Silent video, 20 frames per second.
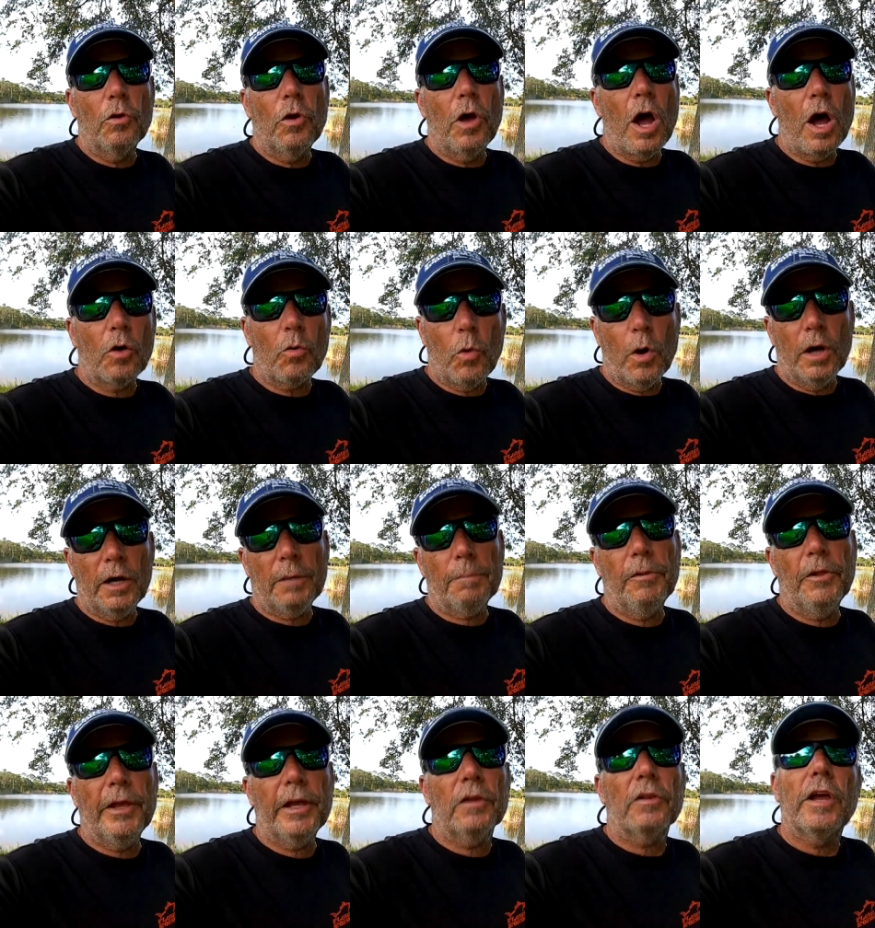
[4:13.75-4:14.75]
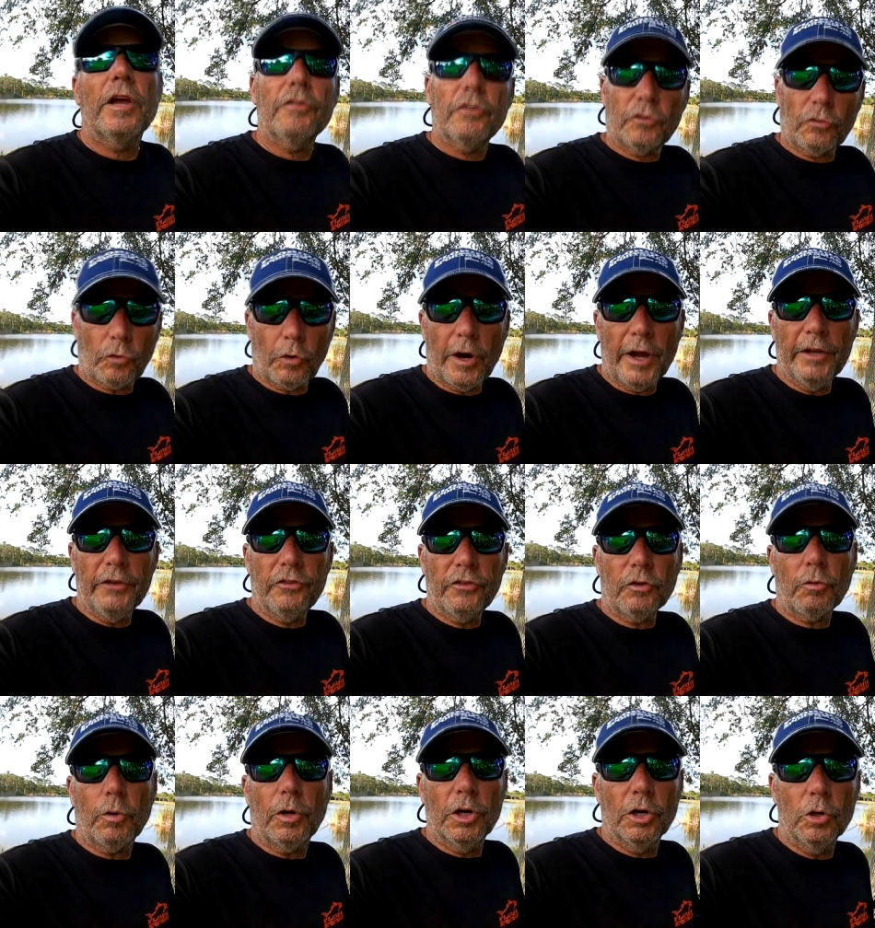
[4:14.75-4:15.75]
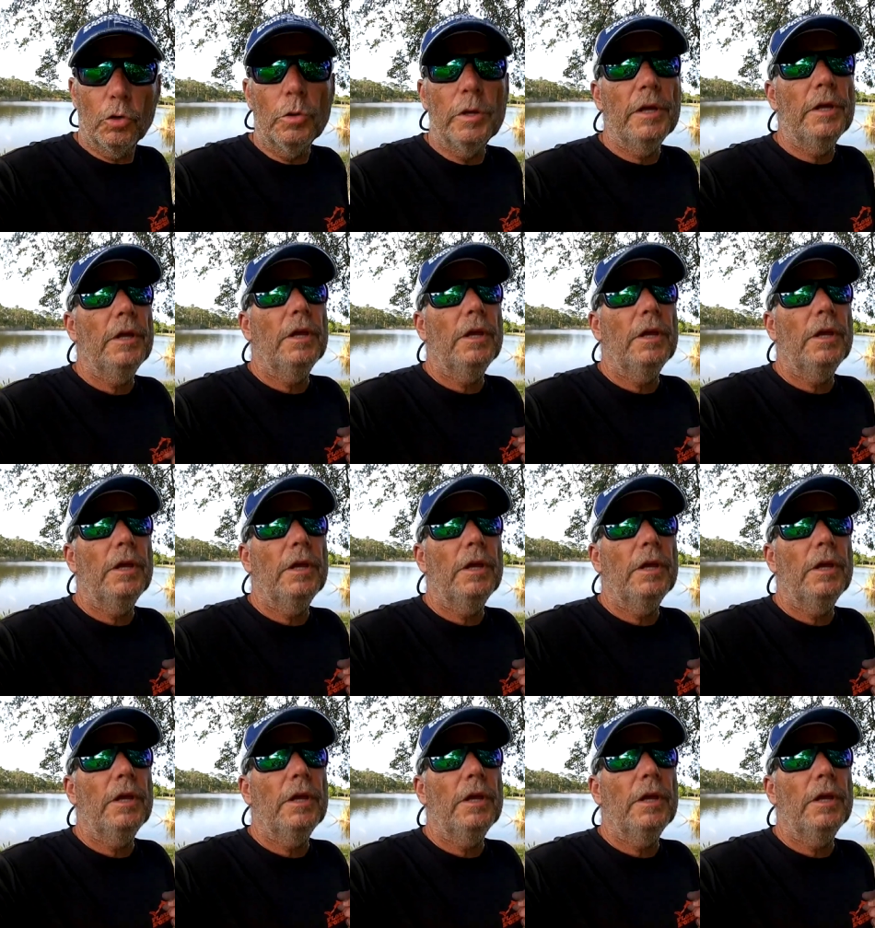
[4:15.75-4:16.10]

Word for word: aquatic plant life tries to grow,